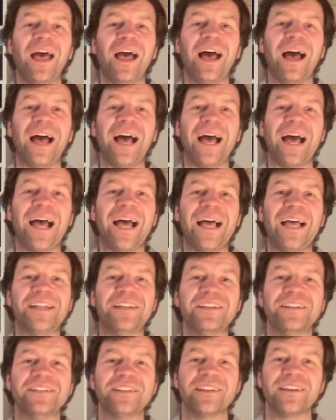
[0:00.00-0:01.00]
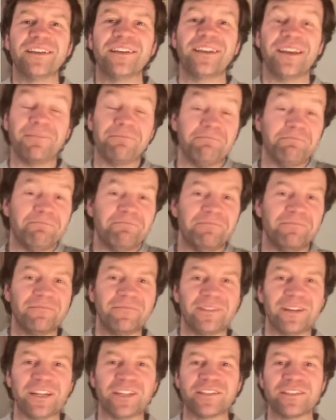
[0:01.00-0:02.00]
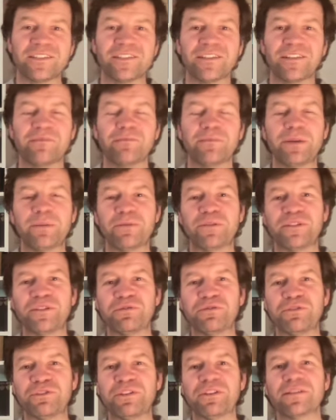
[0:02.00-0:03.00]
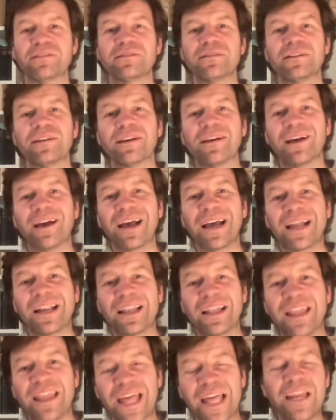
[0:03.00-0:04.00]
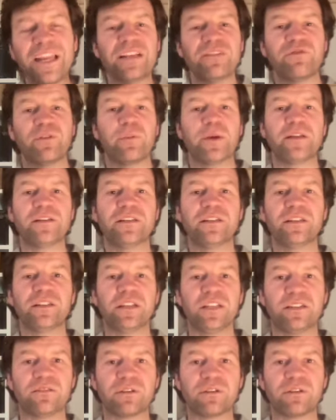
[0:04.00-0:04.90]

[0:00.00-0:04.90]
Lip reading: And yep, nice that people still do it. And then it's fermented in these